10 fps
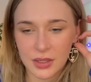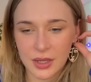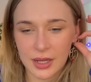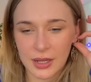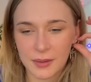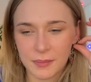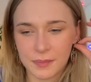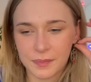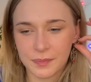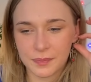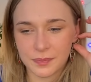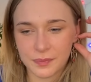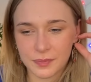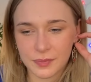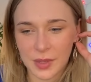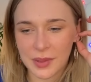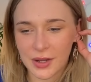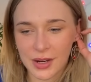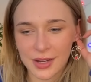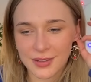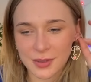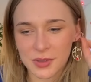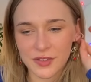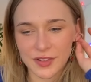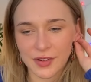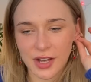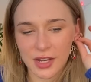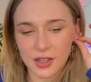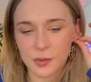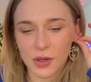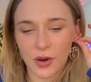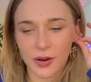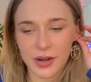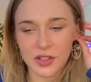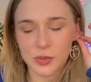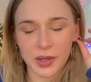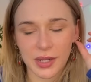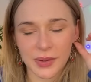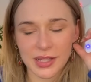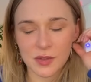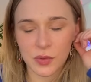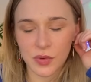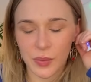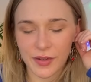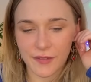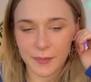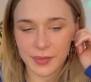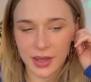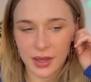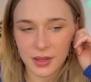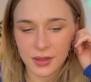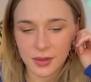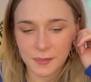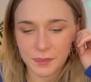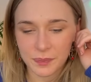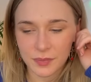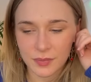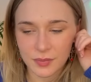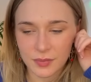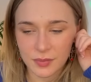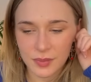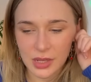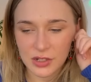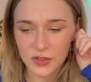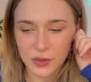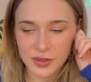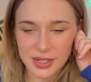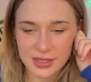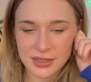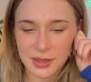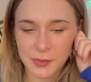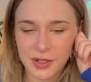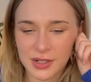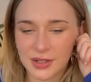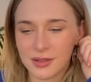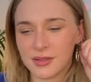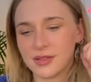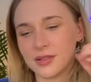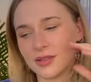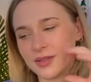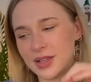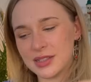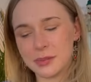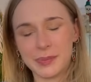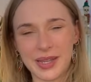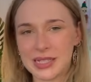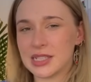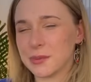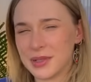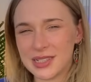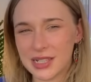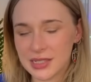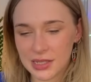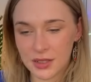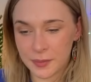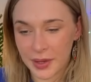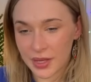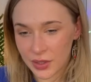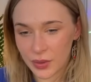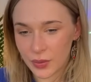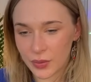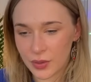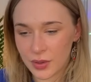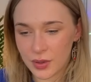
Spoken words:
I'm hearing someone's favorite color could be orange, but anyway, let's move away from that. It just feels like someone is a bit intimidated by you.